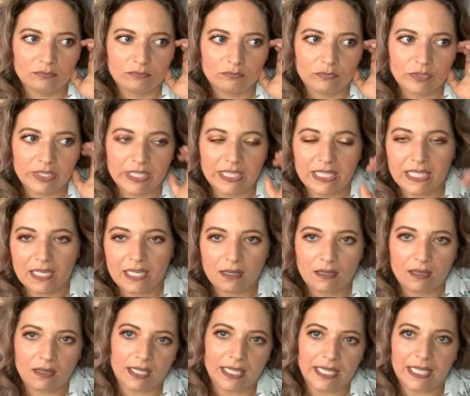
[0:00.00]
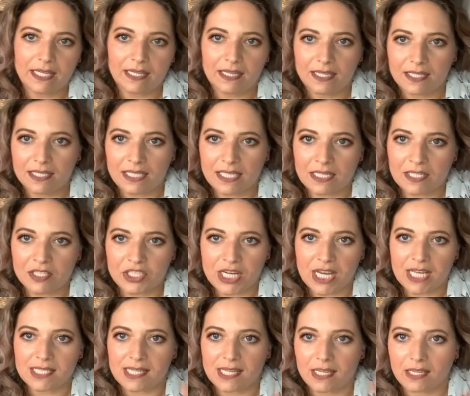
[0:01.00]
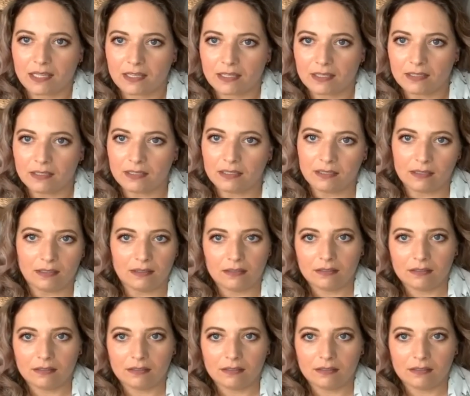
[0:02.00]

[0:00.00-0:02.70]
really high and energetic and